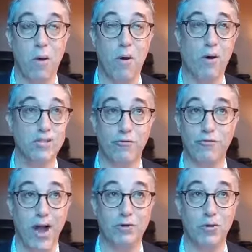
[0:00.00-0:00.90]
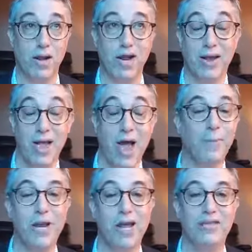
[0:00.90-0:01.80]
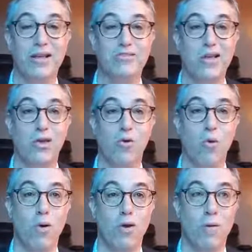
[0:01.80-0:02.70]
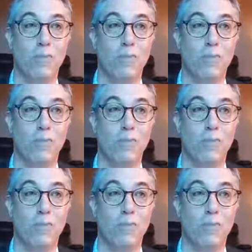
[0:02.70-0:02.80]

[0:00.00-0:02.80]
also factoring in how many of these can you order?